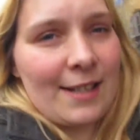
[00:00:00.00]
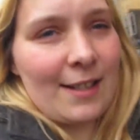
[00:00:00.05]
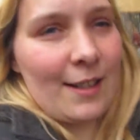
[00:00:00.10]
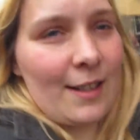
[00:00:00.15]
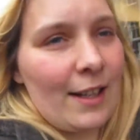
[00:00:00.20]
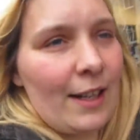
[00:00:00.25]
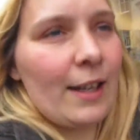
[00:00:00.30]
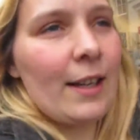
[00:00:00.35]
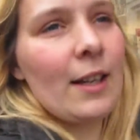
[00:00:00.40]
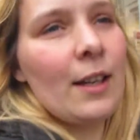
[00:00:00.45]

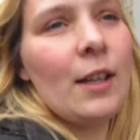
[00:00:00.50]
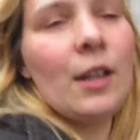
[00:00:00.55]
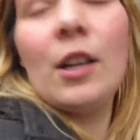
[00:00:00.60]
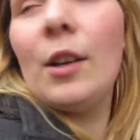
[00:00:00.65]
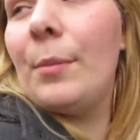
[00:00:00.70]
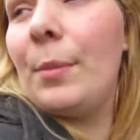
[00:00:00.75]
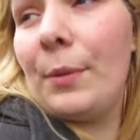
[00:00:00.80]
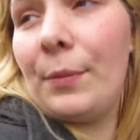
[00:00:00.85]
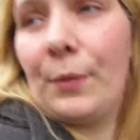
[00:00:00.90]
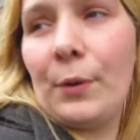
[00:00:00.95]
dye
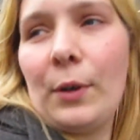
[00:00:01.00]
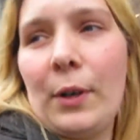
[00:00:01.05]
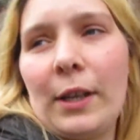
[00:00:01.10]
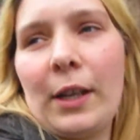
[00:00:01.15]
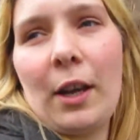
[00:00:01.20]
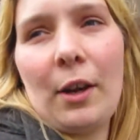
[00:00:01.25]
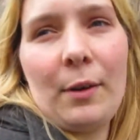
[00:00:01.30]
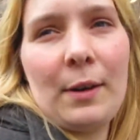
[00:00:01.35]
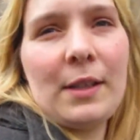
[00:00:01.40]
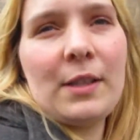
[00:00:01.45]
before I
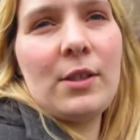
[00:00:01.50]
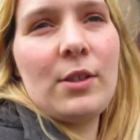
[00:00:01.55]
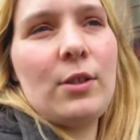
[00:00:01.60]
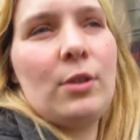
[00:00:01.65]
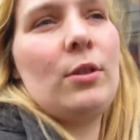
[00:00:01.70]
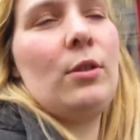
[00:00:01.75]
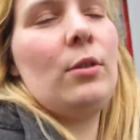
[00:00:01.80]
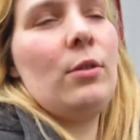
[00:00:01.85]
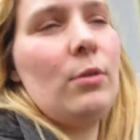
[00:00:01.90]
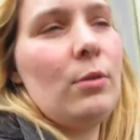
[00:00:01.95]
go
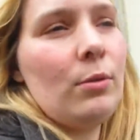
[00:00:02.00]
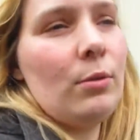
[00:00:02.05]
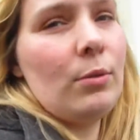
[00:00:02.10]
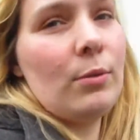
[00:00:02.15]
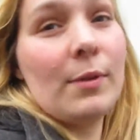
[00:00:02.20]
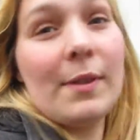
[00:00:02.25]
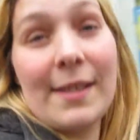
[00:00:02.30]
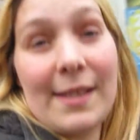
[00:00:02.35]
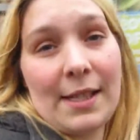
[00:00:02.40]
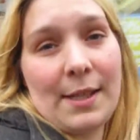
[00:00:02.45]

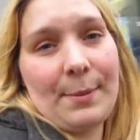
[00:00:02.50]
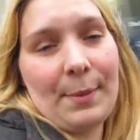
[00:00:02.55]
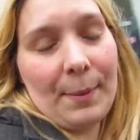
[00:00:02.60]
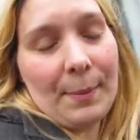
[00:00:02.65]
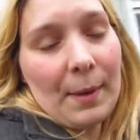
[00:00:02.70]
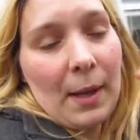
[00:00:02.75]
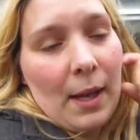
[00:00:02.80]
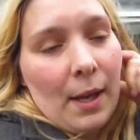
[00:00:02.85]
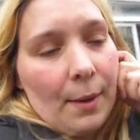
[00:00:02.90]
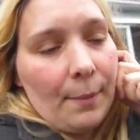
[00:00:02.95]
into the cinema,
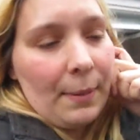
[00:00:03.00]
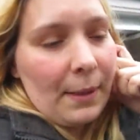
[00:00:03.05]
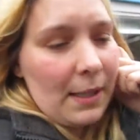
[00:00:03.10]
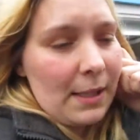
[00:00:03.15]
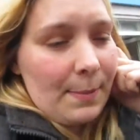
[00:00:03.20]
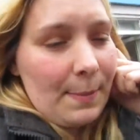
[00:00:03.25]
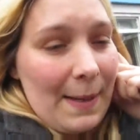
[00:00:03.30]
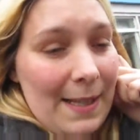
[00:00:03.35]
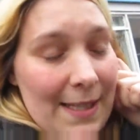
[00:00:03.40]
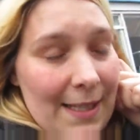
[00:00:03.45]

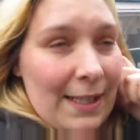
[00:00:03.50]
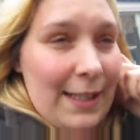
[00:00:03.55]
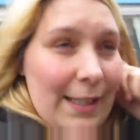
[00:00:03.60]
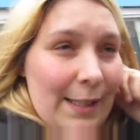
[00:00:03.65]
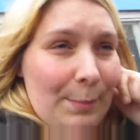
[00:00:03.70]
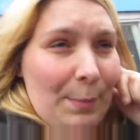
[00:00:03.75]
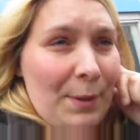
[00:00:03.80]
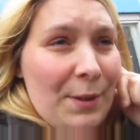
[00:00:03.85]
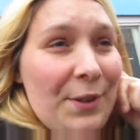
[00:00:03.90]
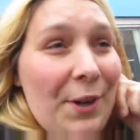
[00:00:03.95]
because
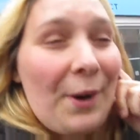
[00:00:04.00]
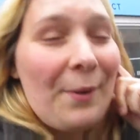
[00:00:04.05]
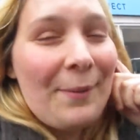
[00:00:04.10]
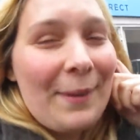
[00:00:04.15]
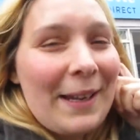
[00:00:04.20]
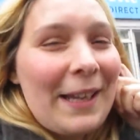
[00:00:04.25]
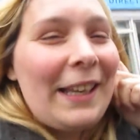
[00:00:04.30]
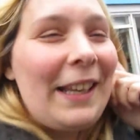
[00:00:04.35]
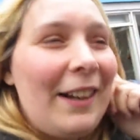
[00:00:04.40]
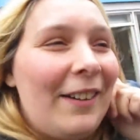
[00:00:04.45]
basically by the time
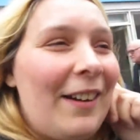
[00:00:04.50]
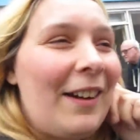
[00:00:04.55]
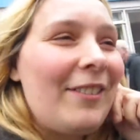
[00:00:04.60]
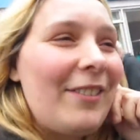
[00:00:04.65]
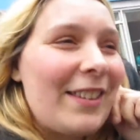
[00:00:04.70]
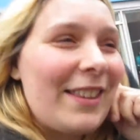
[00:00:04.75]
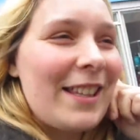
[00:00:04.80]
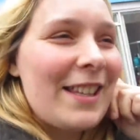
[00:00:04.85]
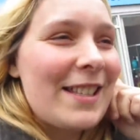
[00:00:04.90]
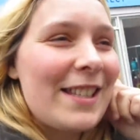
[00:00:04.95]
we get out,
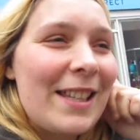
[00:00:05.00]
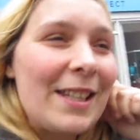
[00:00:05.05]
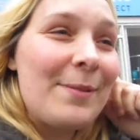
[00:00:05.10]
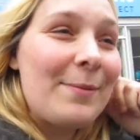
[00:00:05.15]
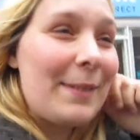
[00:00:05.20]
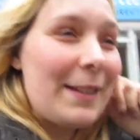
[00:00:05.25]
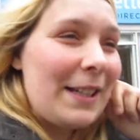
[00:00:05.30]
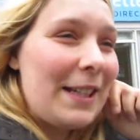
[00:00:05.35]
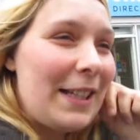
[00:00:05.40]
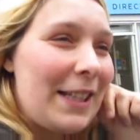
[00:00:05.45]
everything's going
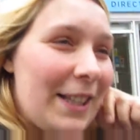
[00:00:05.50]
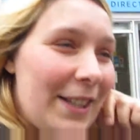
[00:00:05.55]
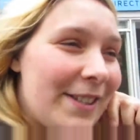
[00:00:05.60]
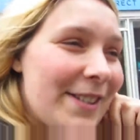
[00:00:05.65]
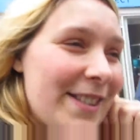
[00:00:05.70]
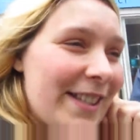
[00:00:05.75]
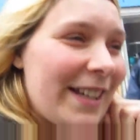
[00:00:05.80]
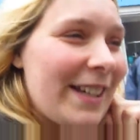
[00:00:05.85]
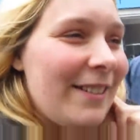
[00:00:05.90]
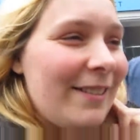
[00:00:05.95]
to be
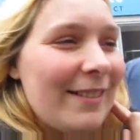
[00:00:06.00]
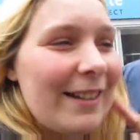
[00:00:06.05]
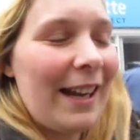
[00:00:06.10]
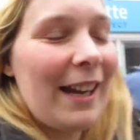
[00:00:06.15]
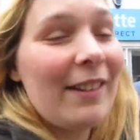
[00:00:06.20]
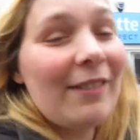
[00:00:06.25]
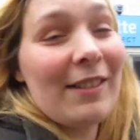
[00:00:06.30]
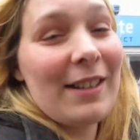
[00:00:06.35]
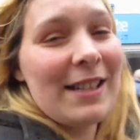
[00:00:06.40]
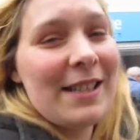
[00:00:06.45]
closing or
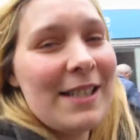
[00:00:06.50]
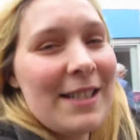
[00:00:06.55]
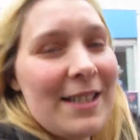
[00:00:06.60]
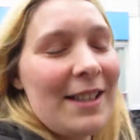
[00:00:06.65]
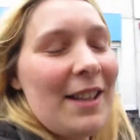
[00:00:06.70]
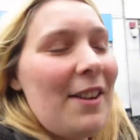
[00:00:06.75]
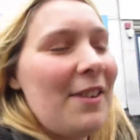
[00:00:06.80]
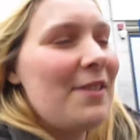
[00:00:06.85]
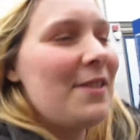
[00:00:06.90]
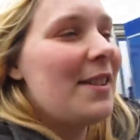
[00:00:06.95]
getting ready to
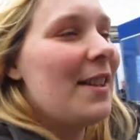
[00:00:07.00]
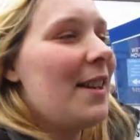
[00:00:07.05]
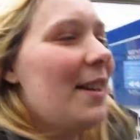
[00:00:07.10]
close,